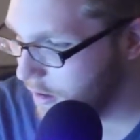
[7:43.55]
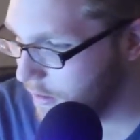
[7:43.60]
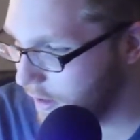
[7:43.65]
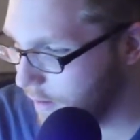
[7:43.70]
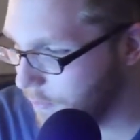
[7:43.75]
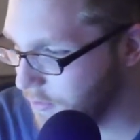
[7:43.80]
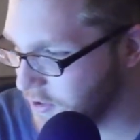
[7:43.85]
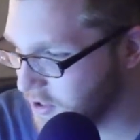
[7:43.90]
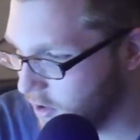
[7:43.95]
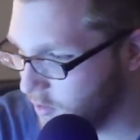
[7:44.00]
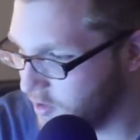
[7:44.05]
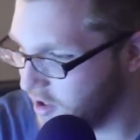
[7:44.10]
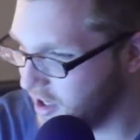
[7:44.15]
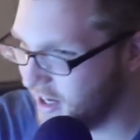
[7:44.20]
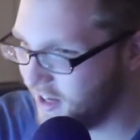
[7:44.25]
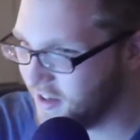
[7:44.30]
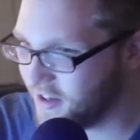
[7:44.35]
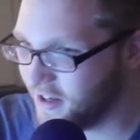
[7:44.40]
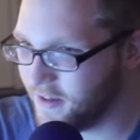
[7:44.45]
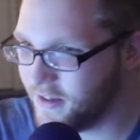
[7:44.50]
that was all the
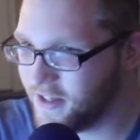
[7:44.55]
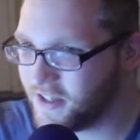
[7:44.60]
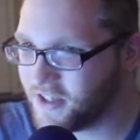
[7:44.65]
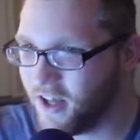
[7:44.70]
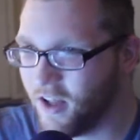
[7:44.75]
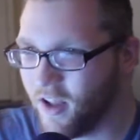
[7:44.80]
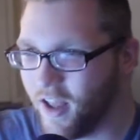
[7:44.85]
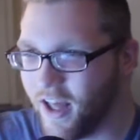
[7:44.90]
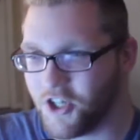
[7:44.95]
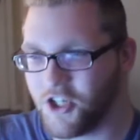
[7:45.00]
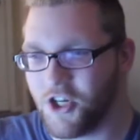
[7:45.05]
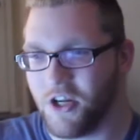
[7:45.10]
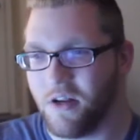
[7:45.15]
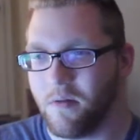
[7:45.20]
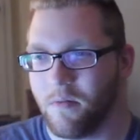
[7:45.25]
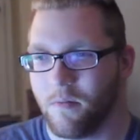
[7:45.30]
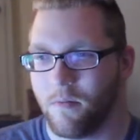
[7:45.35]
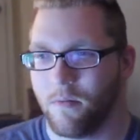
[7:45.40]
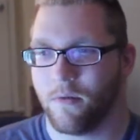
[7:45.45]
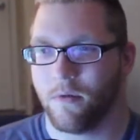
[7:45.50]
teas in this
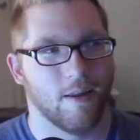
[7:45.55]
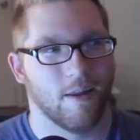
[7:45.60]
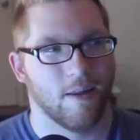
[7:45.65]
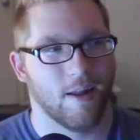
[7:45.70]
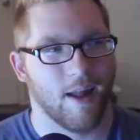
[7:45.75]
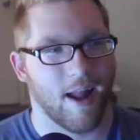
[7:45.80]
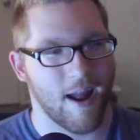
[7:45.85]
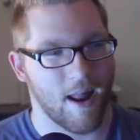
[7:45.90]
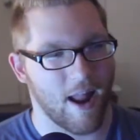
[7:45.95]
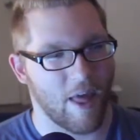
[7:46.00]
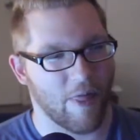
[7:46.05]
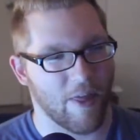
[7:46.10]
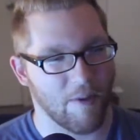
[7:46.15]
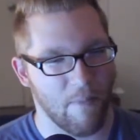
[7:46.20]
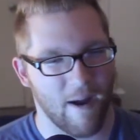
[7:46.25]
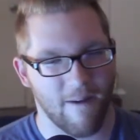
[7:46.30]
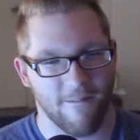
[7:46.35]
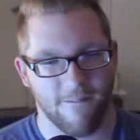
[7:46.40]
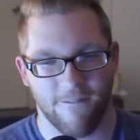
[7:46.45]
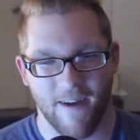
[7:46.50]
collection. And I think
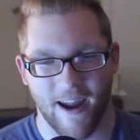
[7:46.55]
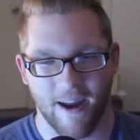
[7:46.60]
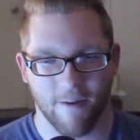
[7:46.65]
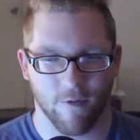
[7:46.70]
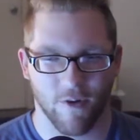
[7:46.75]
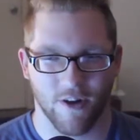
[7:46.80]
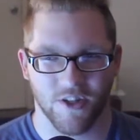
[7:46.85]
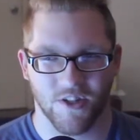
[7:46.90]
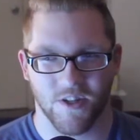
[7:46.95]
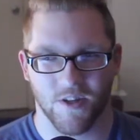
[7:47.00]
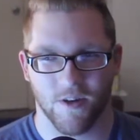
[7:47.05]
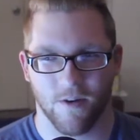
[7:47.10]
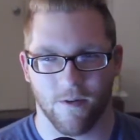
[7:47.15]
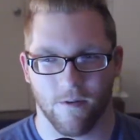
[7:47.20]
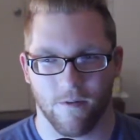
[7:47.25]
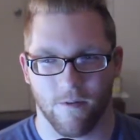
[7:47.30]
my favorites